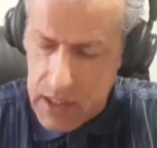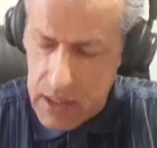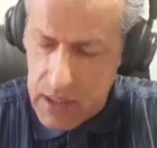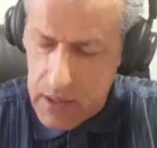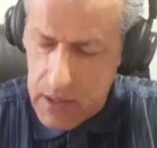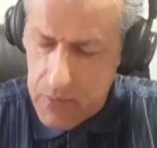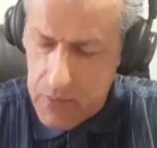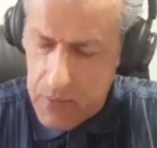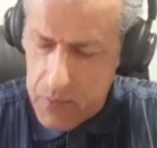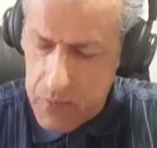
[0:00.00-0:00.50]

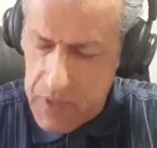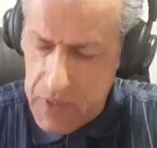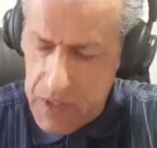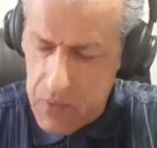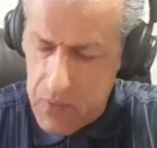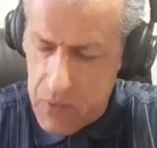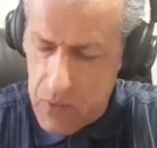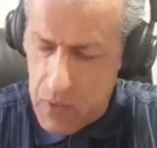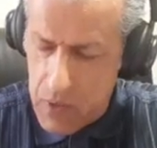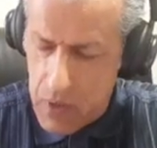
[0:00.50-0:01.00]

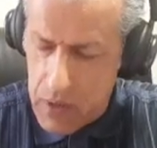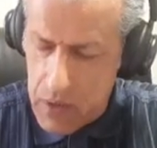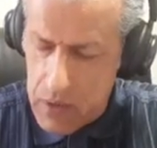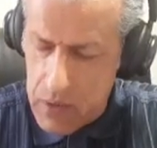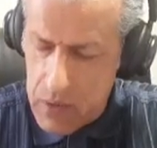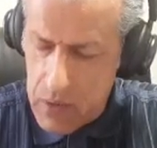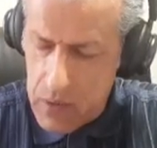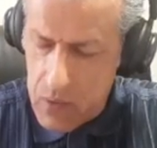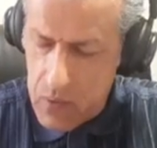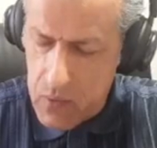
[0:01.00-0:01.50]
P1
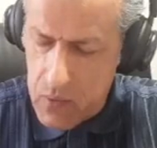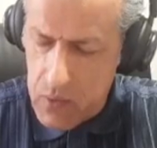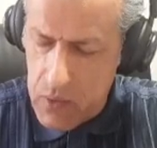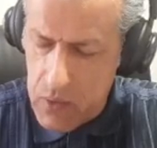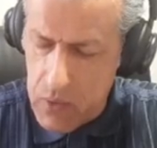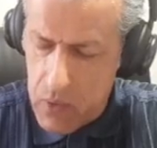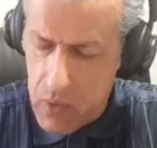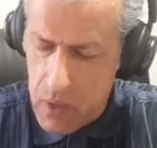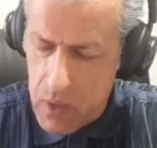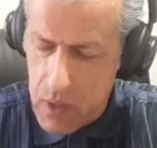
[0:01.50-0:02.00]

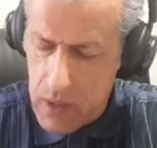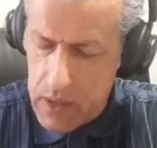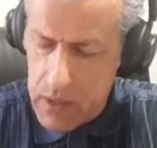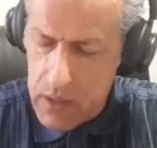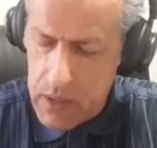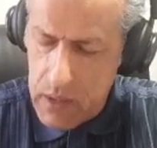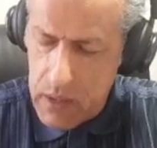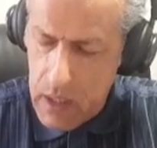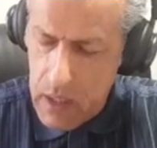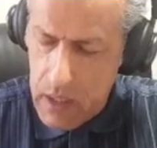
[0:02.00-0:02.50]
V1
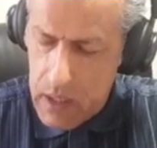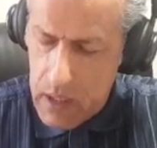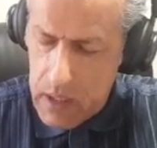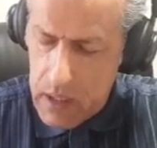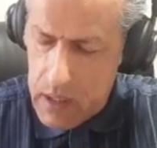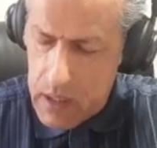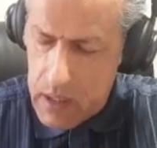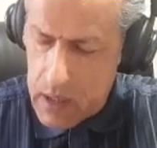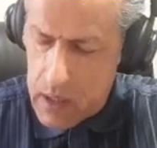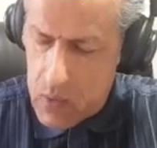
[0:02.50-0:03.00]

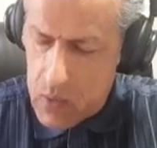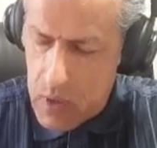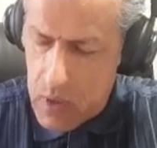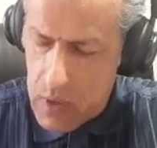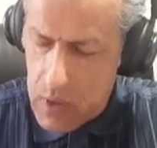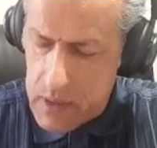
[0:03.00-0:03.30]
equals